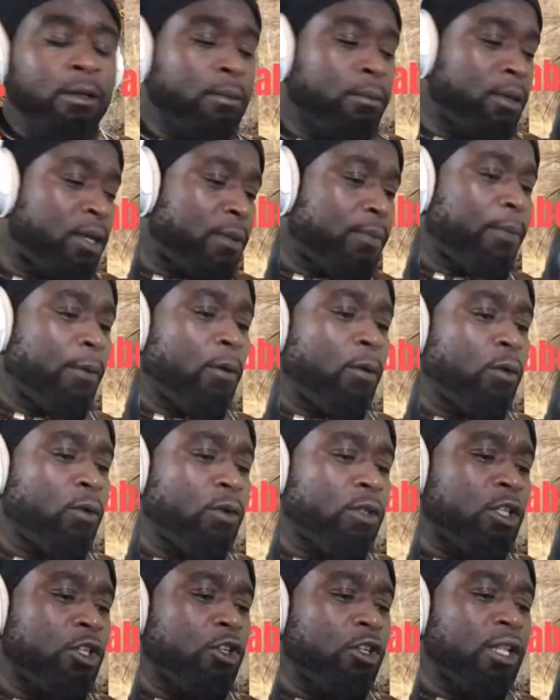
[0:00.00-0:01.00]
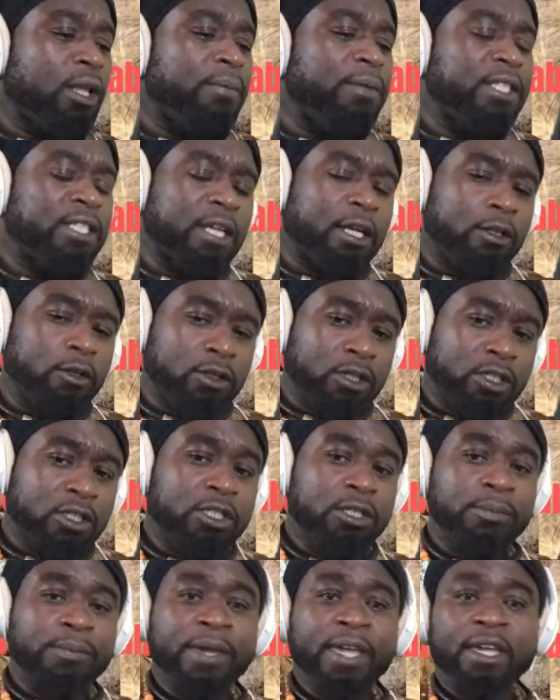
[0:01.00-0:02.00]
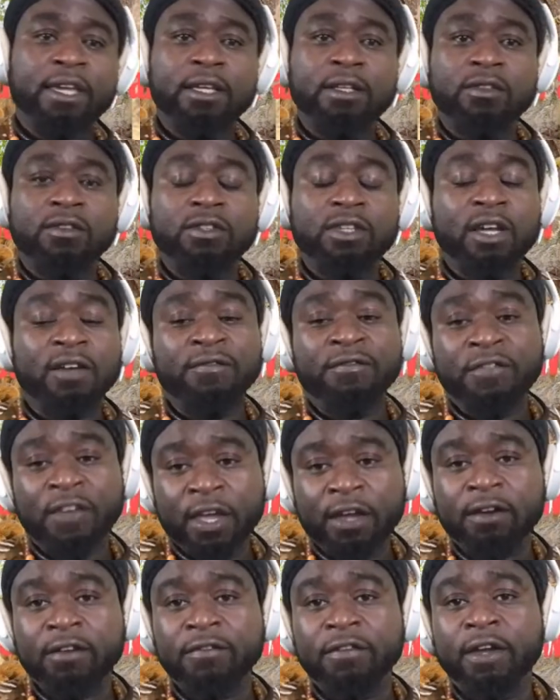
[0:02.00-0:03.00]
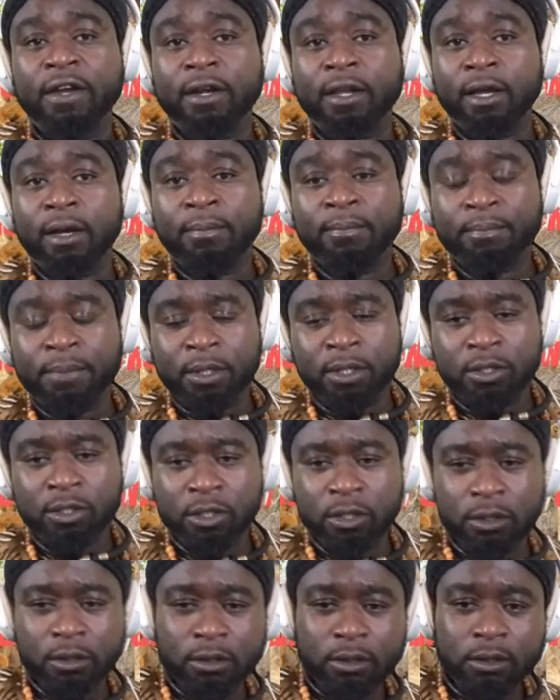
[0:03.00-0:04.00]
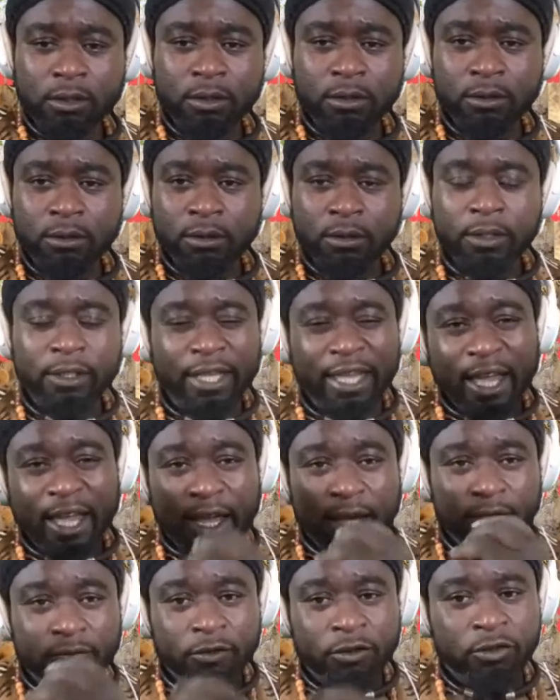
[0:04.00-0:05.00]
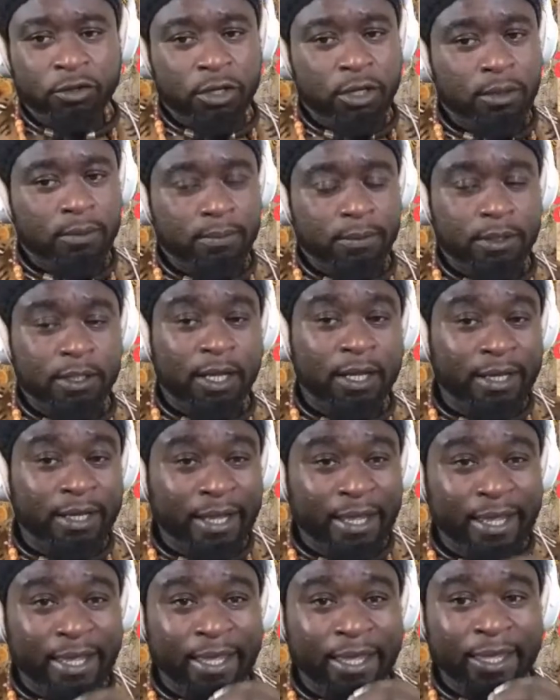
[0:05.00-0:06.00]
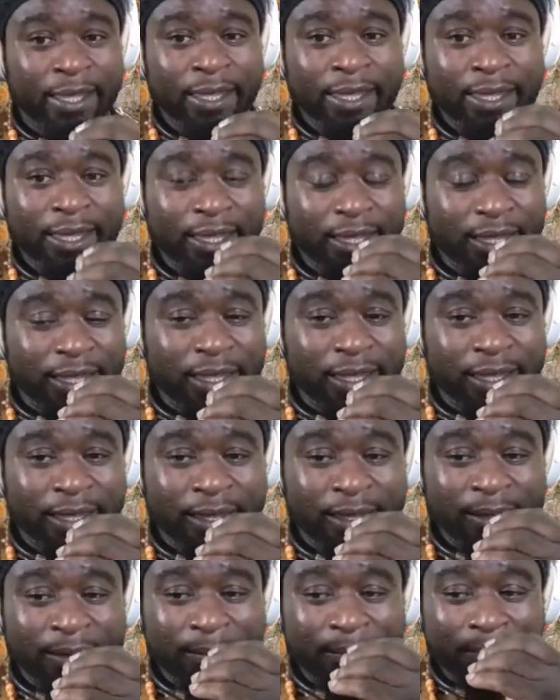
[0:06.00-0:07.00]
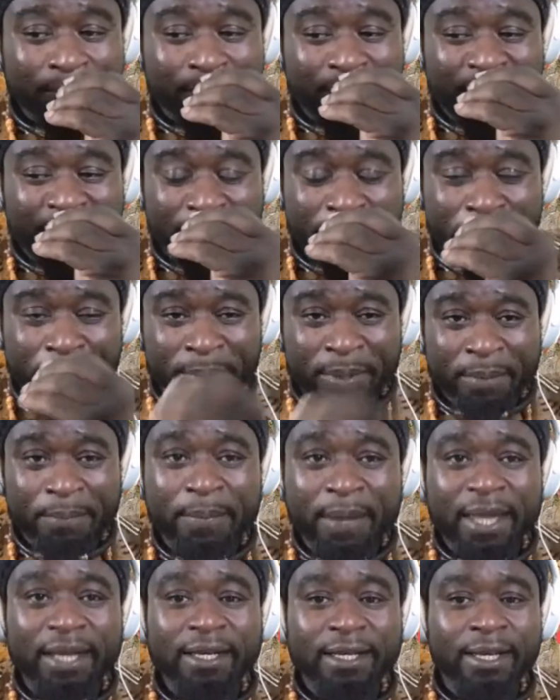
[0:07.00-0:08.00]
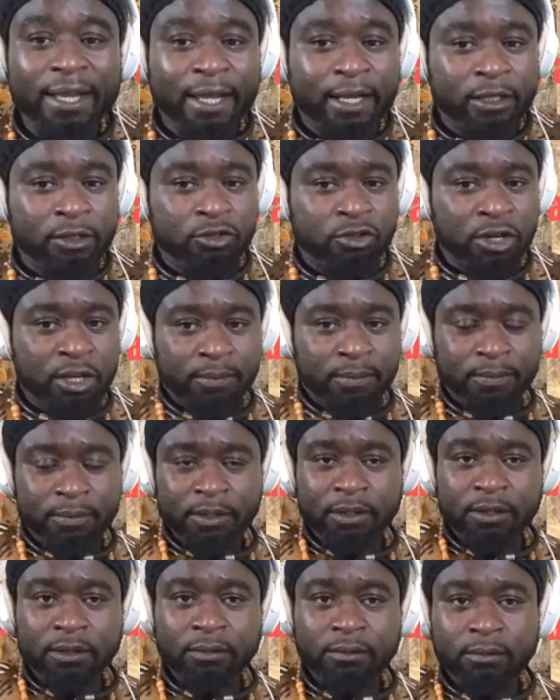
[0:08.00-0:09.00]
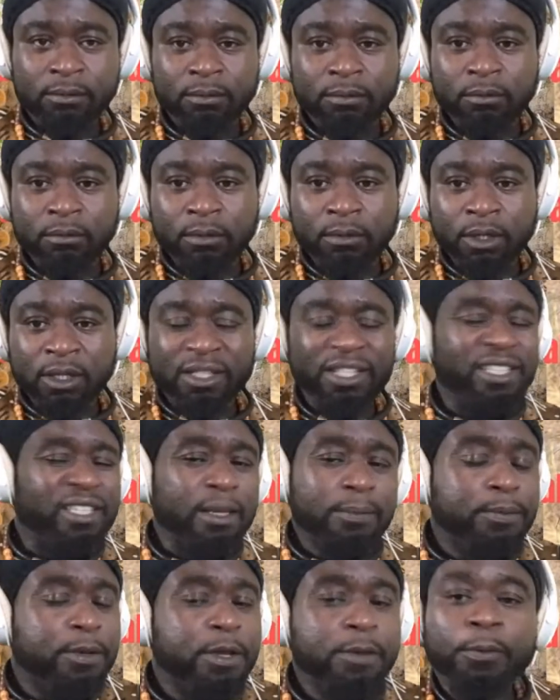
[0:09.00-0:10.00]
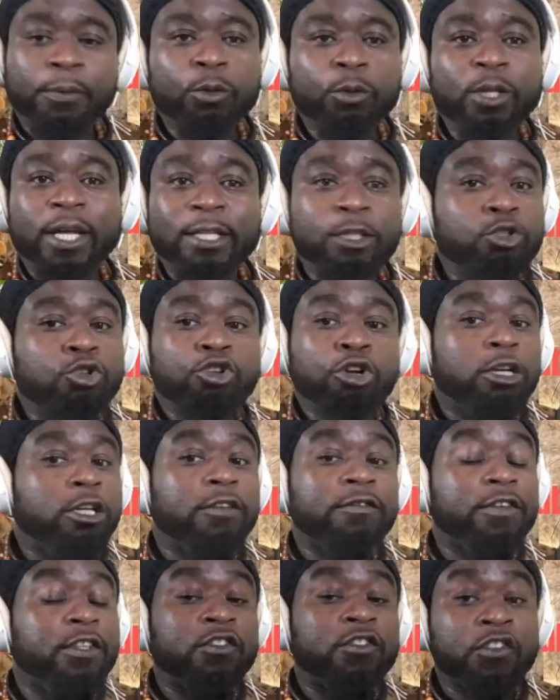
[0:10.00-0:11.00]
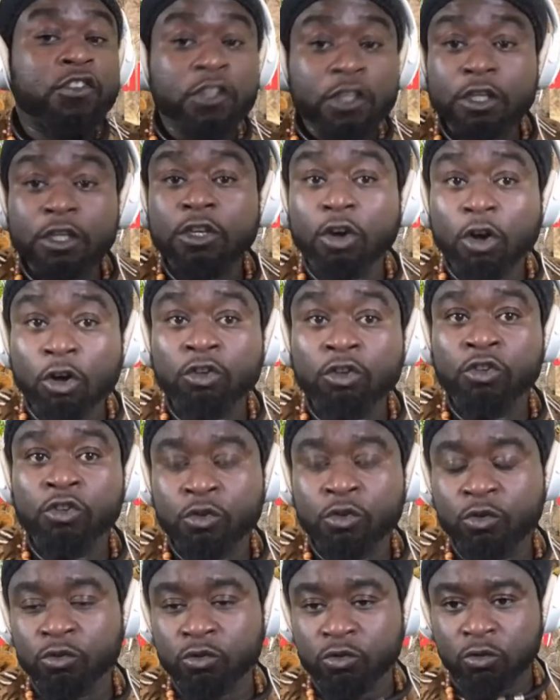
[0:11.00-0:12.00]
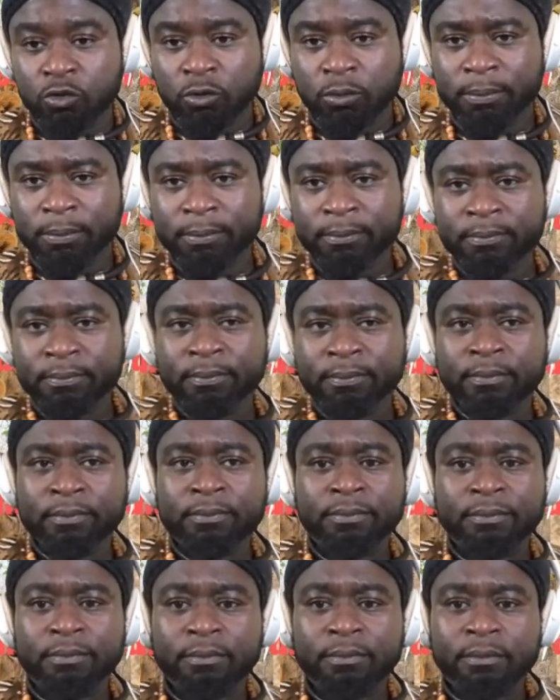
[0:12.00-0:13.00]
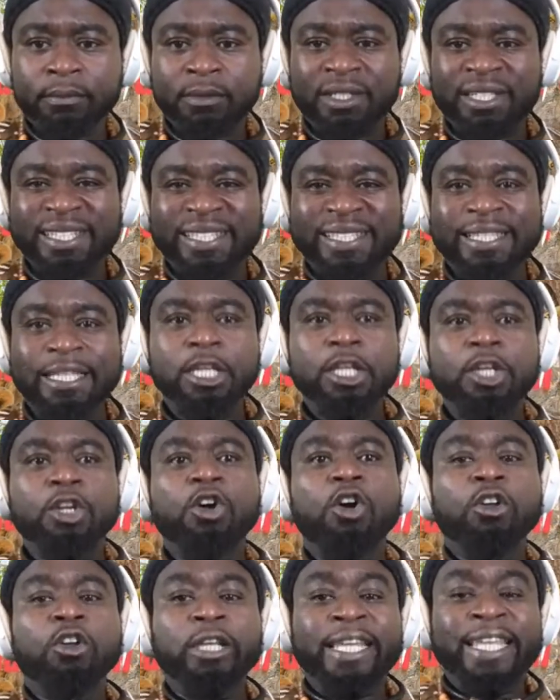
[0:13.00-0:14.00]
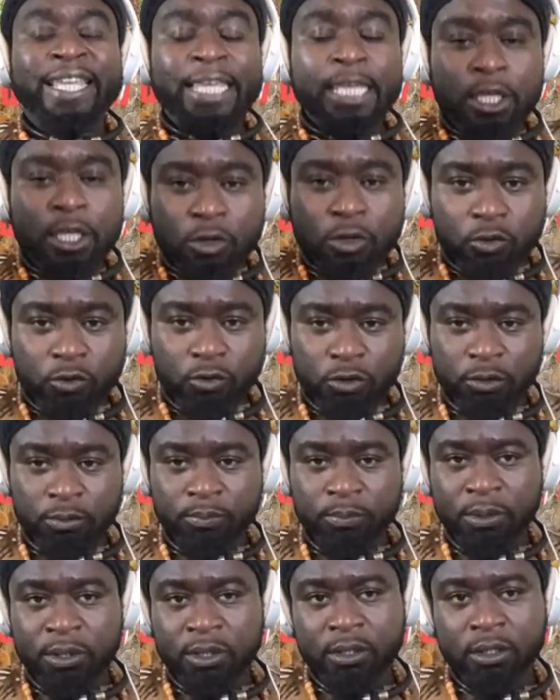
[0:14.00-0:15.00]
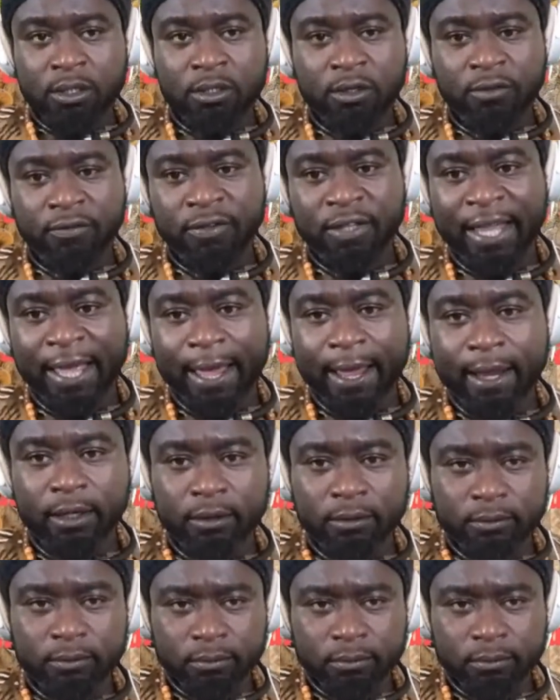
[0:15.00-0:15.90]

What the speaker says: Let me tell you, these Jamaicans are very, very ambitious. They have dreams and they implement their dreams. These are people that you don't even see on YouTube sitting on huge pieces of land,